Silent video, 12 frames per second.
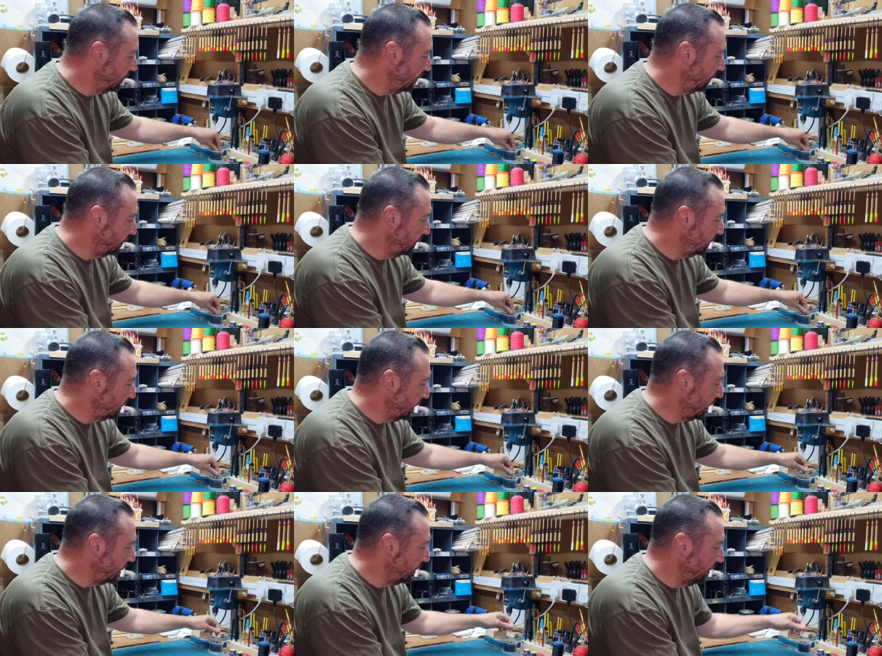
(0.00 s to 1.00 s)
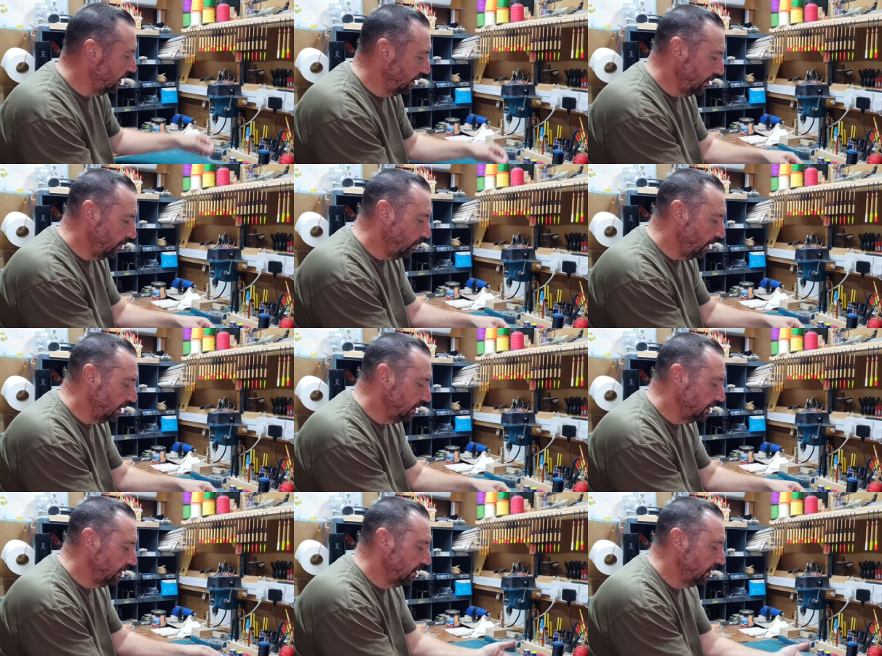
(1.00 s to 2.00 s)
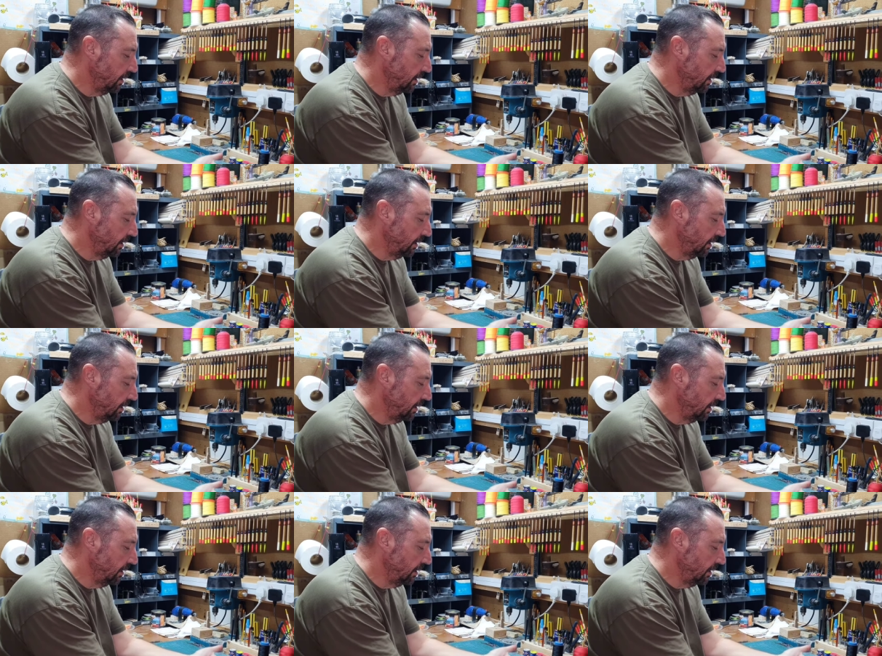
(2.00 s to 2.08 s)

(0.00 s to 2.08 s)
So I'm going to take one